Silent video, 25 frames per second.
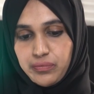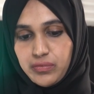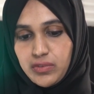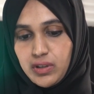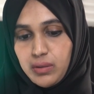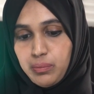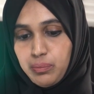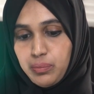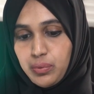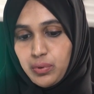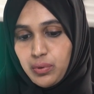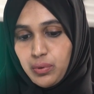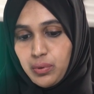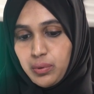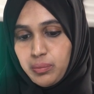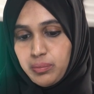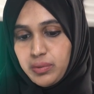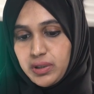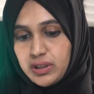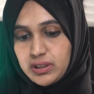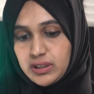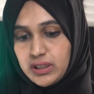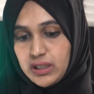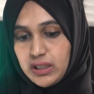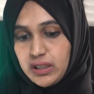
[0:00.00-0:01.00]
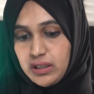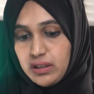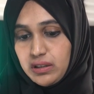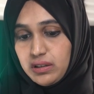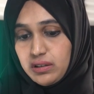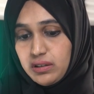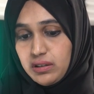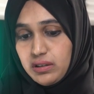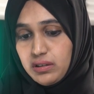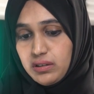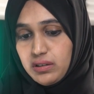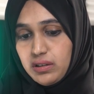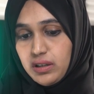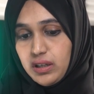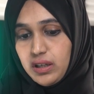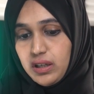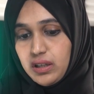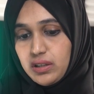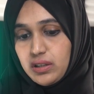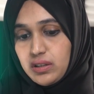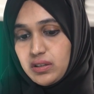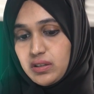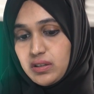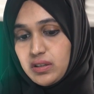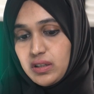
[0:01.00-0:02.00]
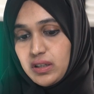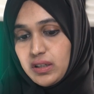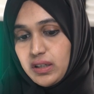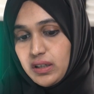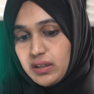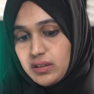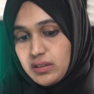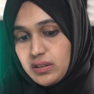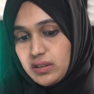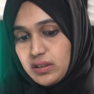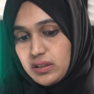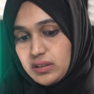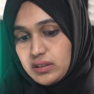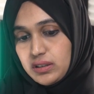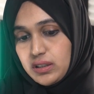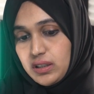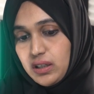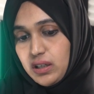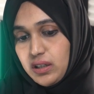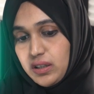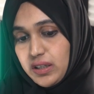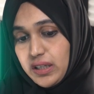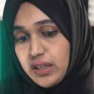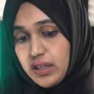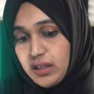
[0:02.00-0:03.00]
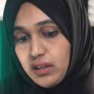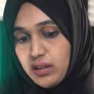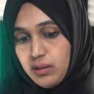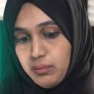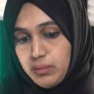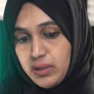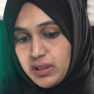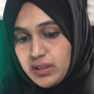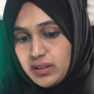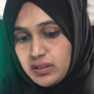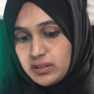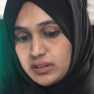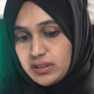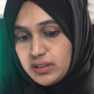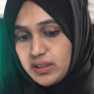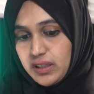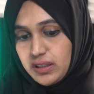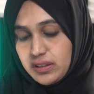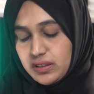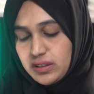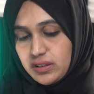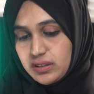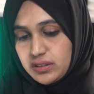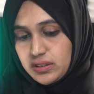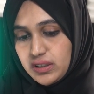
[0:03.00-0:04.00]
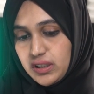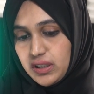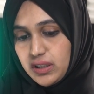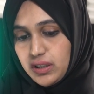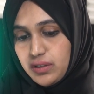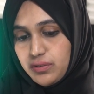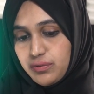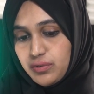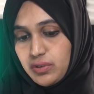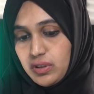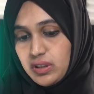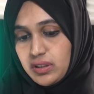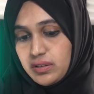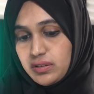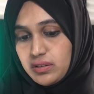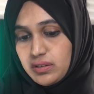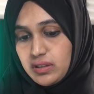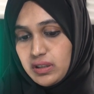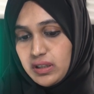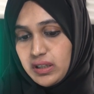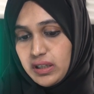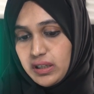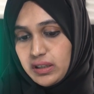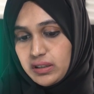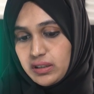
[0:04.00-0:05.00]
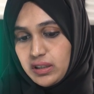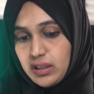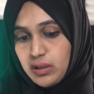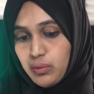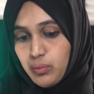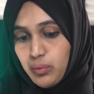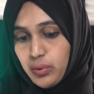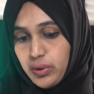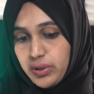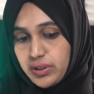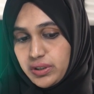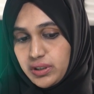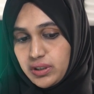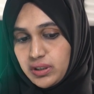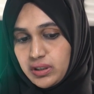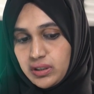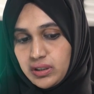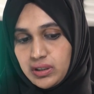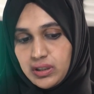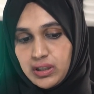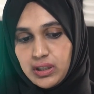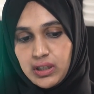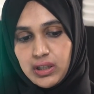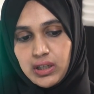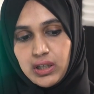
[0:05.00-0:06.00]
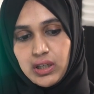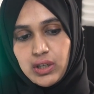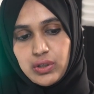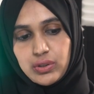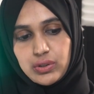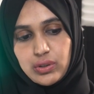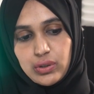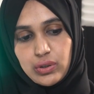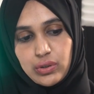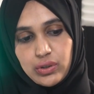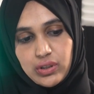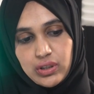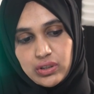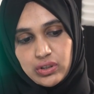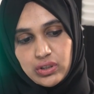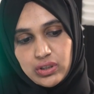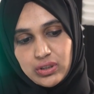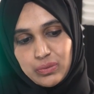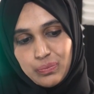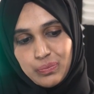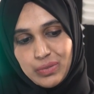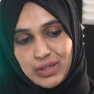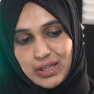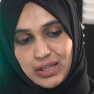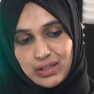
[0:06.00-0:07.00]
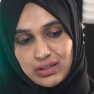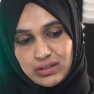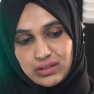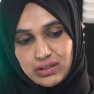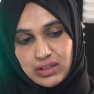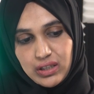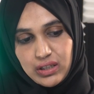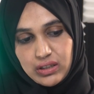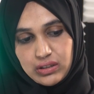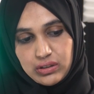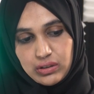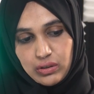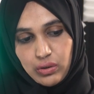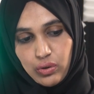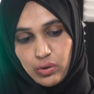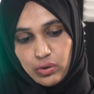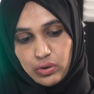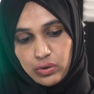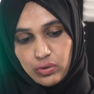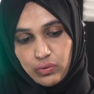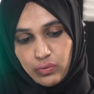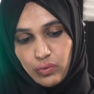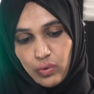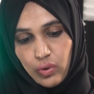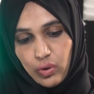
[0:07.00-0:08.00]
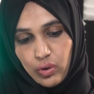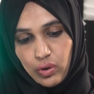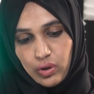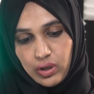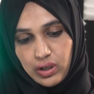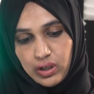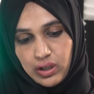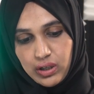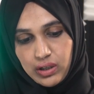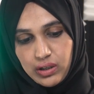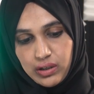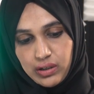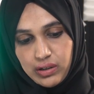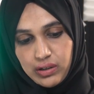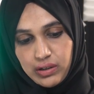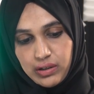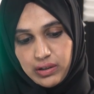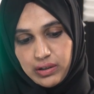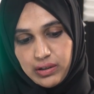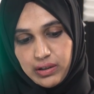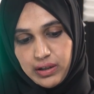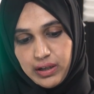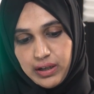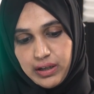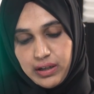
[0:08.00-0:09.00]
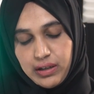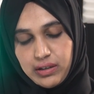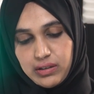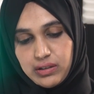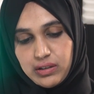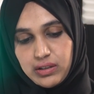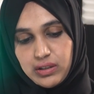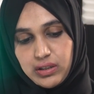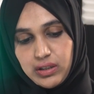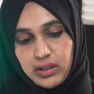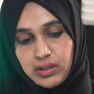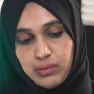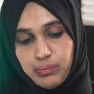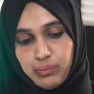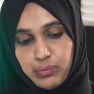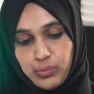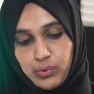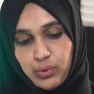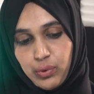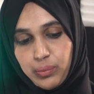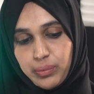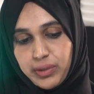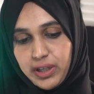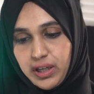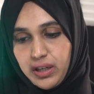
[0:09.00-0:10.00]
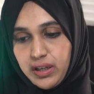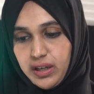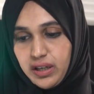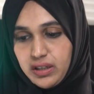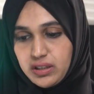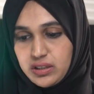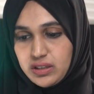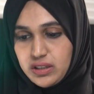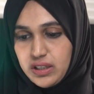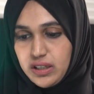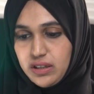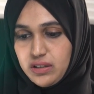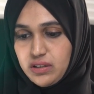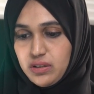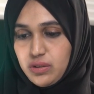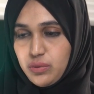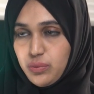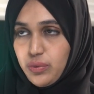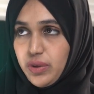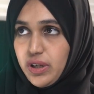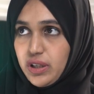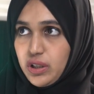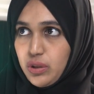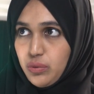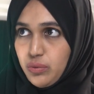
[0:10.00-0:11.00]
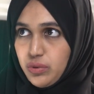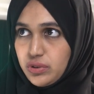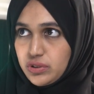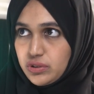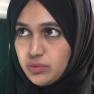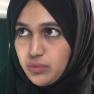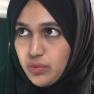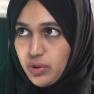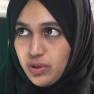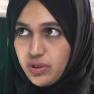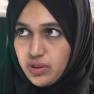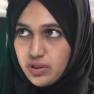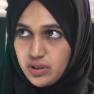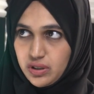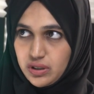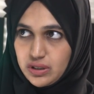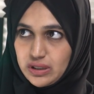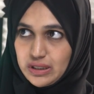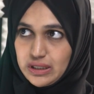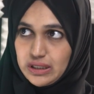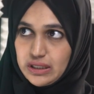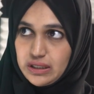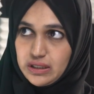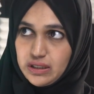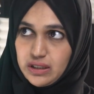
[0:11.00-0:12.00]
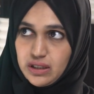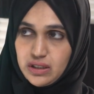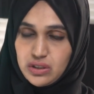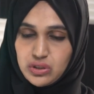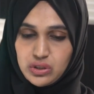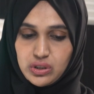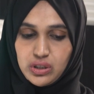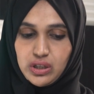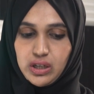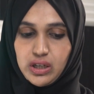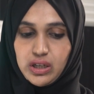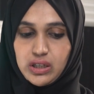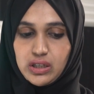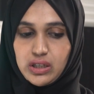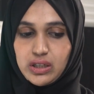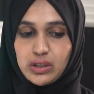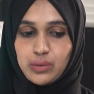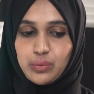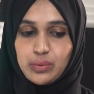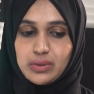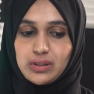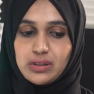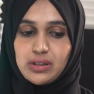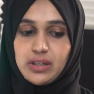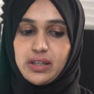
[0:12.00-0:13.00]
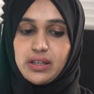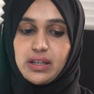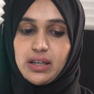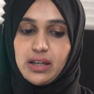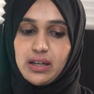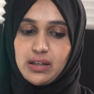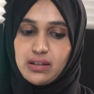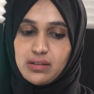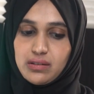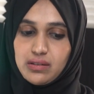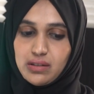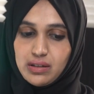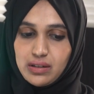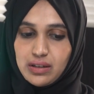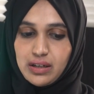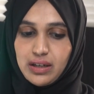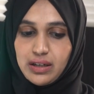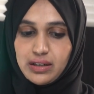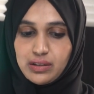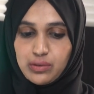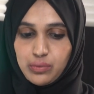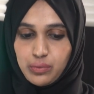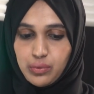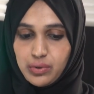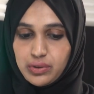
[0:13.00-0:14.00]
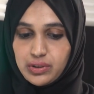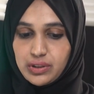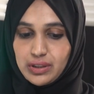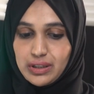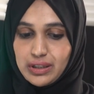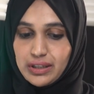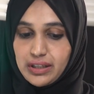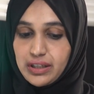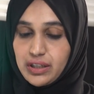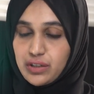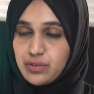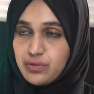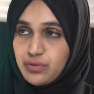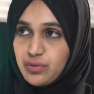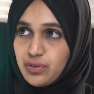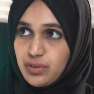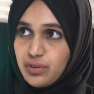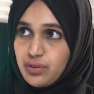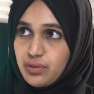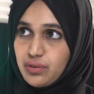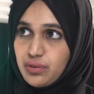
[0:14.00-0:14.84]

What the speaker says: The probe is here, and the detectors are again a metal detector is here for detecting water. So you can just place these on the wall, and the probe can extend where you want to monitor the leakage, and it will again detect water leakage for you.